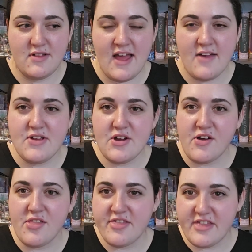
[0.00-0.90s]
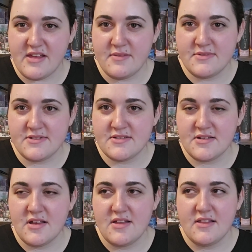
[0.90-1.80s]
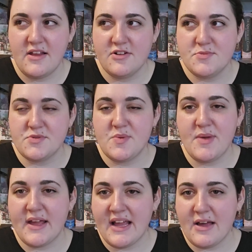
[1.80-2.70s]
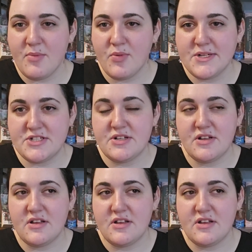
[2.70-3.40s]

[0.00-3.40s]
heavy on themes that you're supposed to be picking up, which